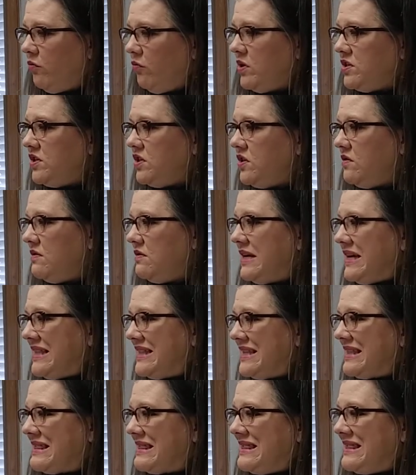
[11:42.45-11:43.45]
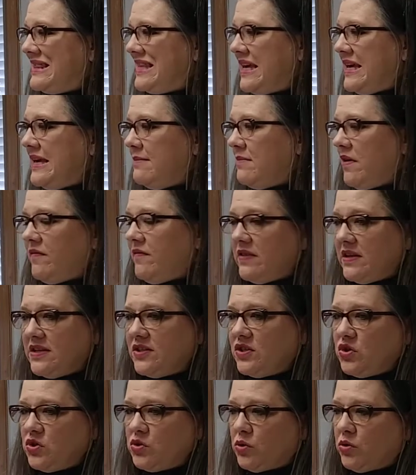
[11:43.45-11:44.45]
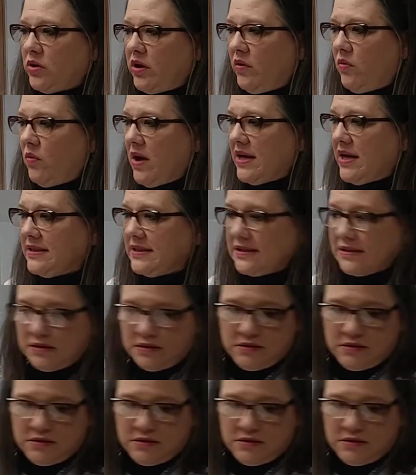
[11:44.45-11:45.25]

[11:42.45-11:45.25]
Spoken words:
What do you think the theme of this story was?